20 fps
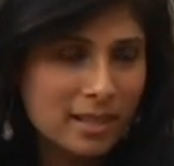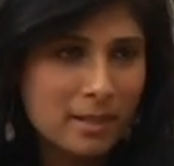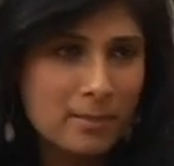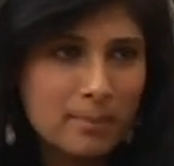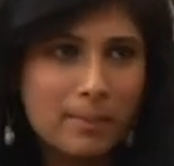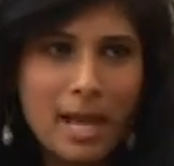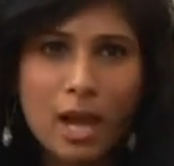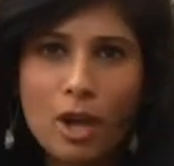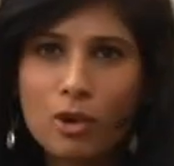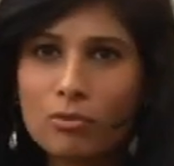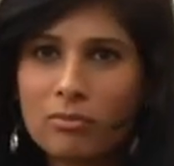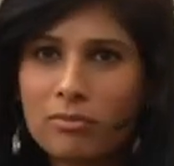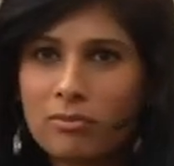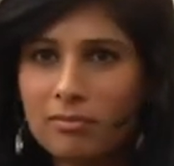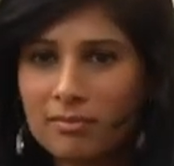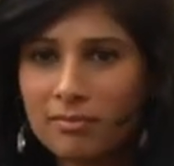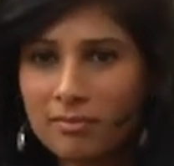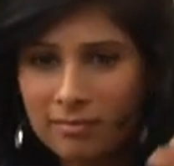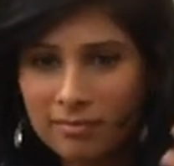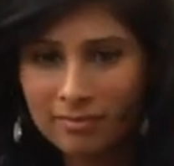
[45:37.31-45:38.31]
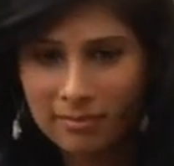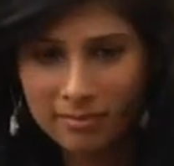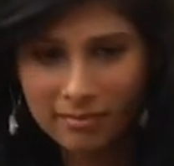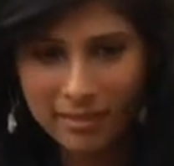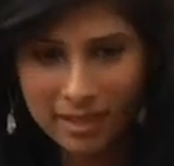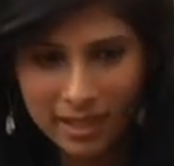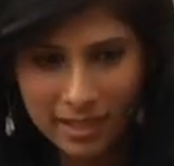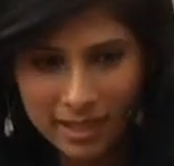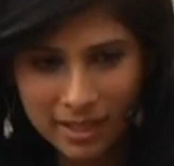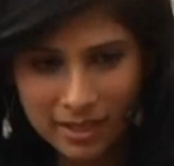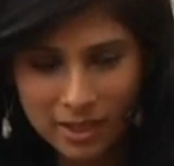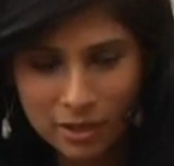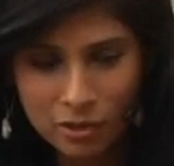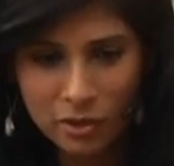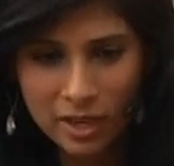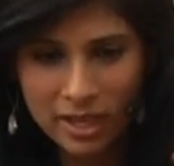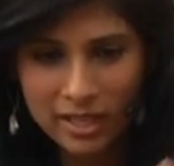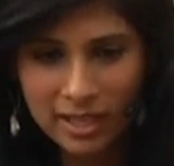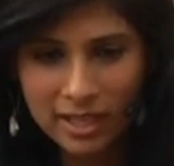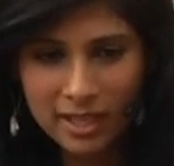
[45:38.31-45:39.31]
It's about
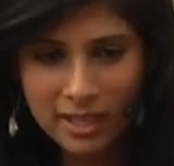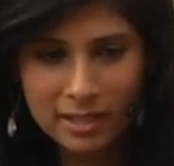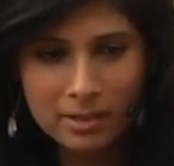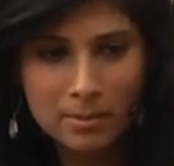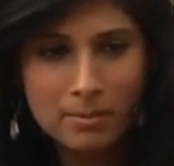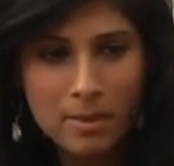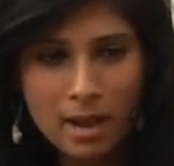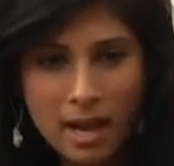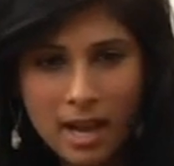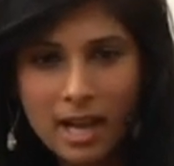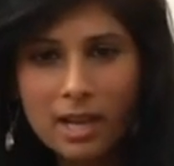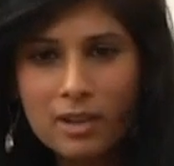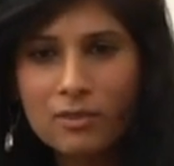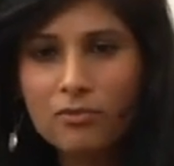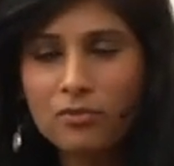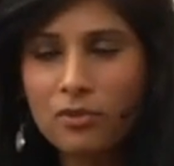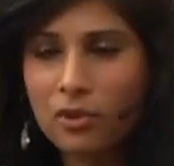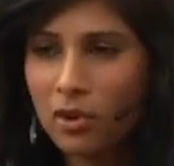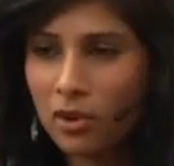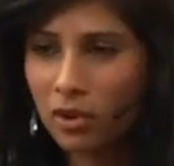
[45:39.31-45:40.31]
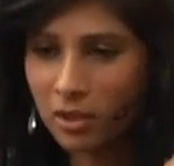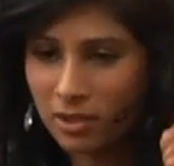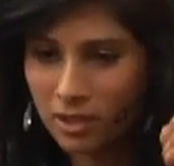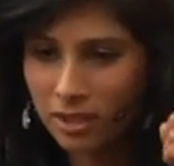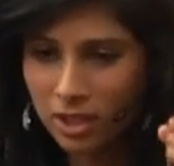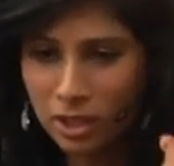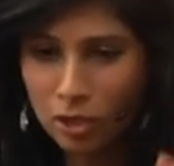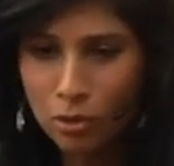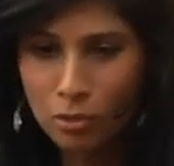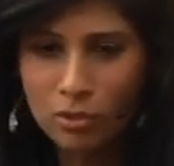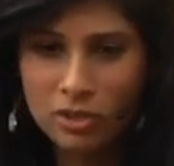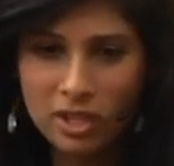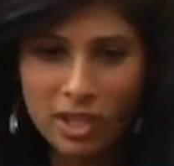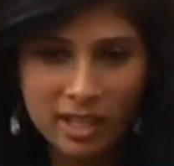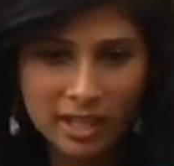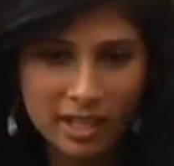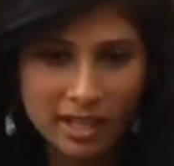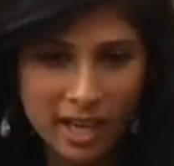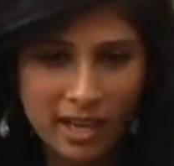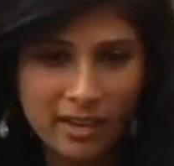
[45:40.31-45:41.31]
addressing a demand for
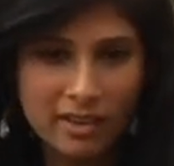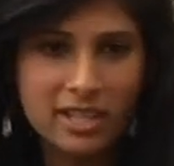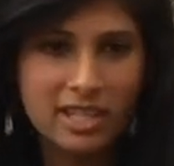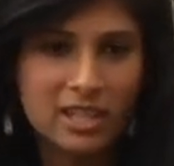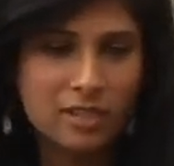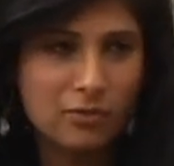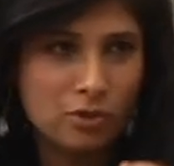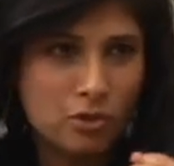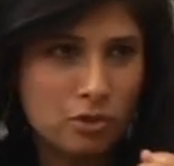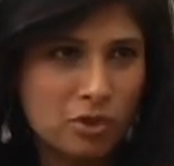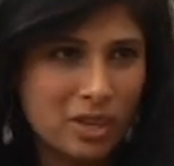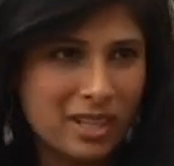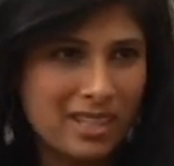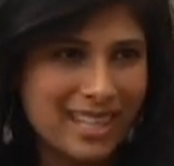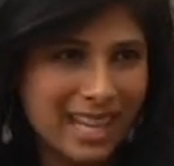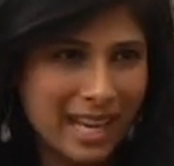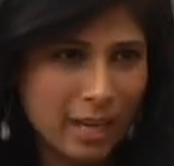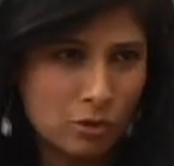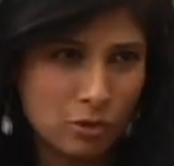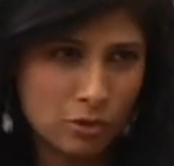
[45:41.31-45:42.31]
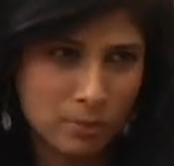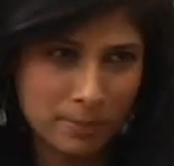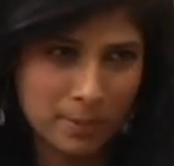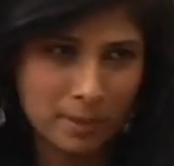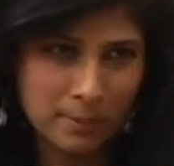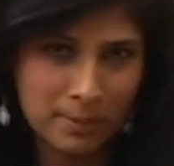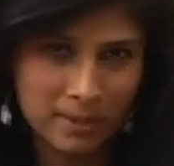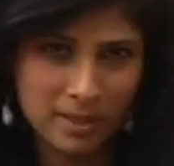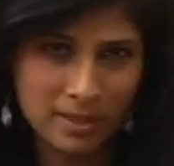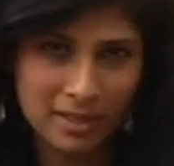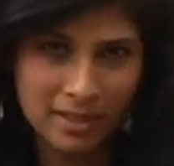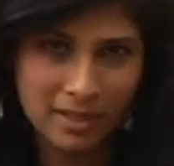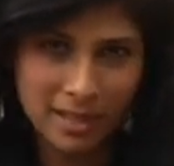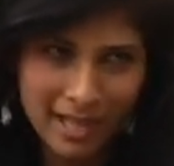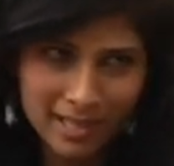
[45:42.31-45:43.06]
using the currency for transaction purposes.